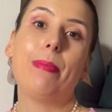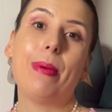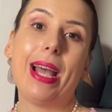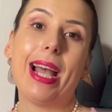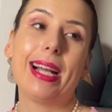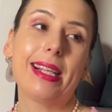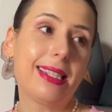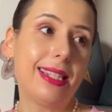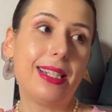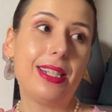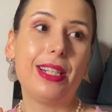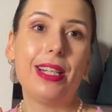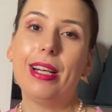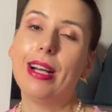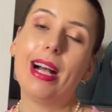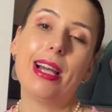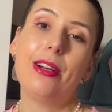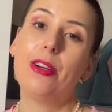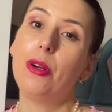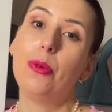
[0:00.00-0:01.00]
bags this year.
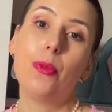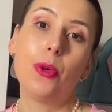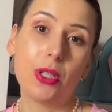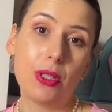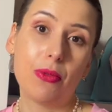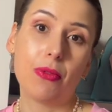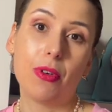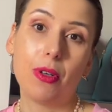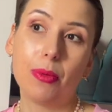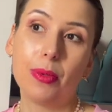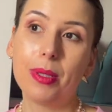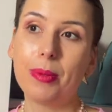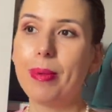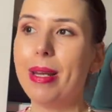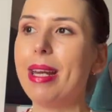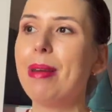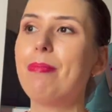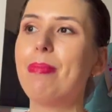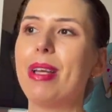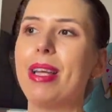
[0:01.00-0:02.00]
I don't know what's wrong with
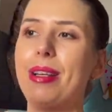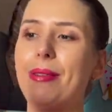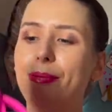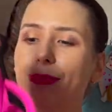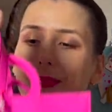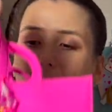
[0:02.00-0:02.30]
me, but